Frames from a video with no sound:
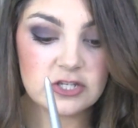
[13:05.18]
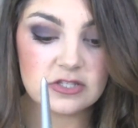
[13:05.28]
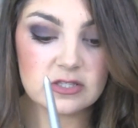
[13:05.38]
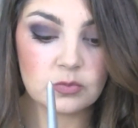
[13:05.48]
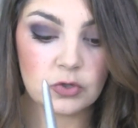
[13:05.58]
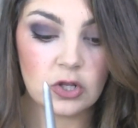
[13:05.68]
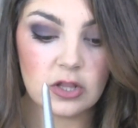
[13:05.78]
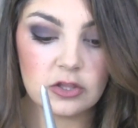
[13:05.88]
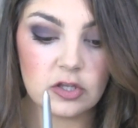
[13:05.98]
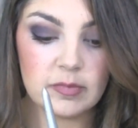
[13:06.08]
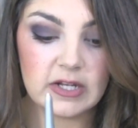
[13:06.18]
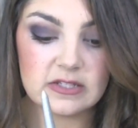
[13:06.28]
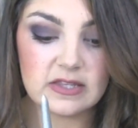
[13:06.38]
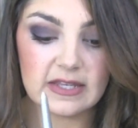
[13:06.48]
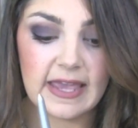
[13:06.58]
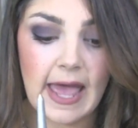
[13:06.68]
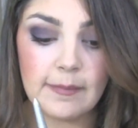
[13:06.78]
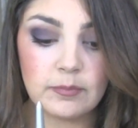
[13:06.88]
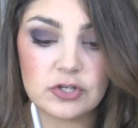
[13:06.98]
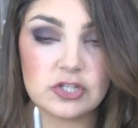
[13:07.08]
I just swirl a little bit into the
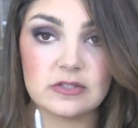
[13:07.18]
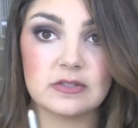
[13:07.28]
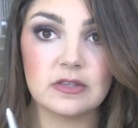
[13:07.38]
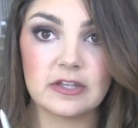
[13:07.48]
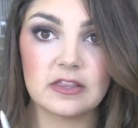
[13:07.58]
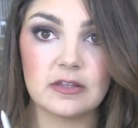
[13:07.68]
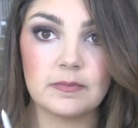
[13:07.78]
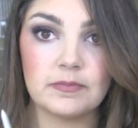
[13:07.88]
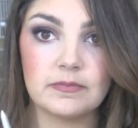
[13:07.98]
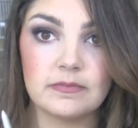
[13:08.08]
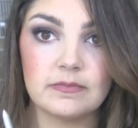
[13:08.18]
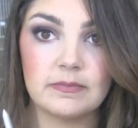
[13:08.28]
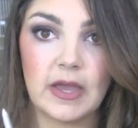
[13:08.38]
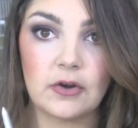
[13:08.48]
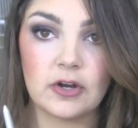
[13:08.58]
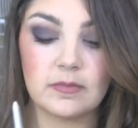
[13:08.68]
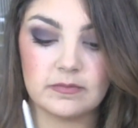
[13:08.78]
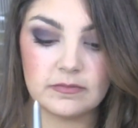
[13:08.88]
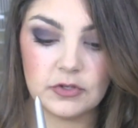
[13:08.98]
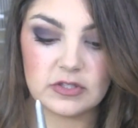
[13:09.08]
cap, which is, look at the powder,
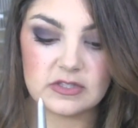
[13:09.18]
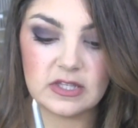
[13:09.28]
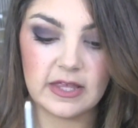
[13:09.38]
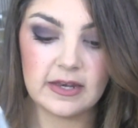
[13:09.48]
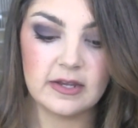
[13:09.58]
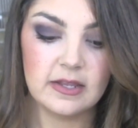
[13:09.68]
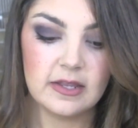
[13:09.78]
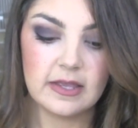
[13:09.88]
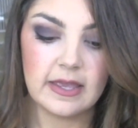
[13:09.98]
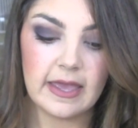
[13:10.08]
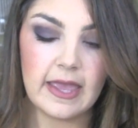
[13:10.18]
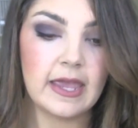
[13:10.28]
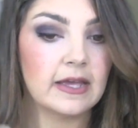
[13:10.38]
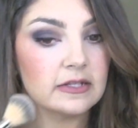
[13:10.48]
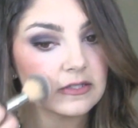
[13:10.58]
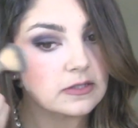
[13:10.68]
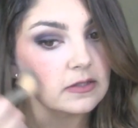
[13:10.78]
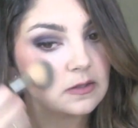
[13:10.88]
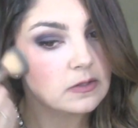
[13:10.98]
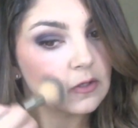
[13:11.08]
you can see that. And
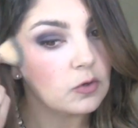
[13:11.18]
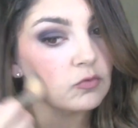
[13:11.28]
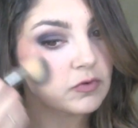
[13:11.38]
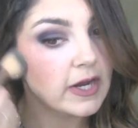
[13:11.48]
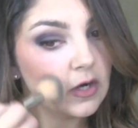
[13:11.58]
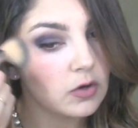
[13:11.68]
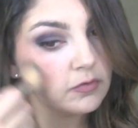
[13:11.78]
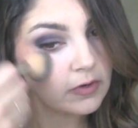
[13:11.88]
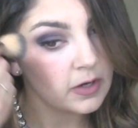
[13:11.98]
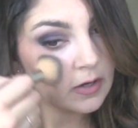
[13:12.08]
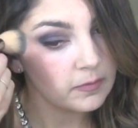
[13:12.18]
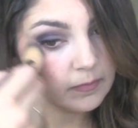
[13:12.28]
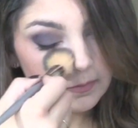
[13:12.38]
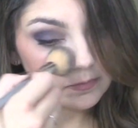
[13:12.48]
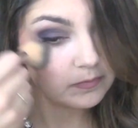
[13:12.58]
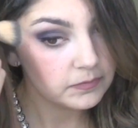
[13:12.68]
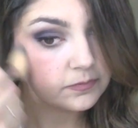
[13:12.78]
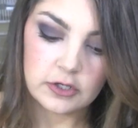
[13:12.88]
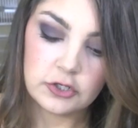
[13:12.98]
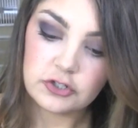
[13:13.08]
go right over
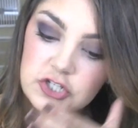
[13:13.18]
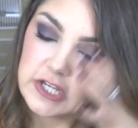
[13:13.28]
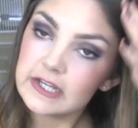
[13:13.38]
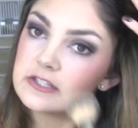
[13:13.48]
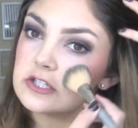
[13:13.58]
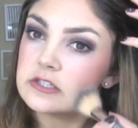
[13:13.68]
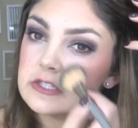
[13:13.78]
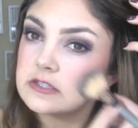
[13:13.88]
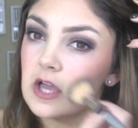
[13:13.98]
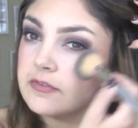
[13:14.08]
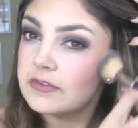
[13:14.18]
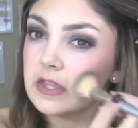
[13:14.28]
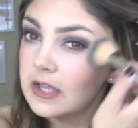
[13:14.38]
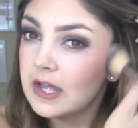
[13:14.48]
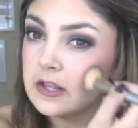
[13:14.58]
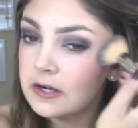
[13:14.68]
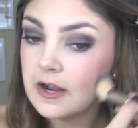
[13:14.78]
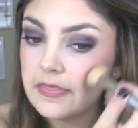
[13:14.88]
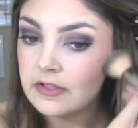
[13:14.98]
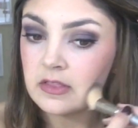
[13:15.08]
your cheeks just to soften the color
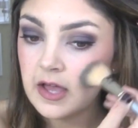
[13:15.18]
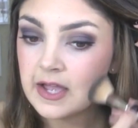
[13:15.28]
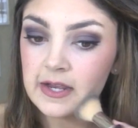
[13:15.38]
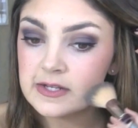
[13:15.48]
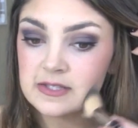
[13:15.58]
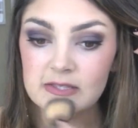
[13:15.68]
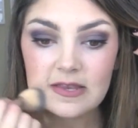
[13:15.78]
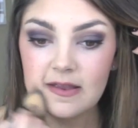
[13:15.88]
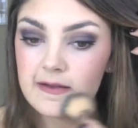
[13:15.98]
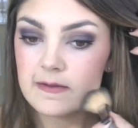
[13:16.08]
and the lines.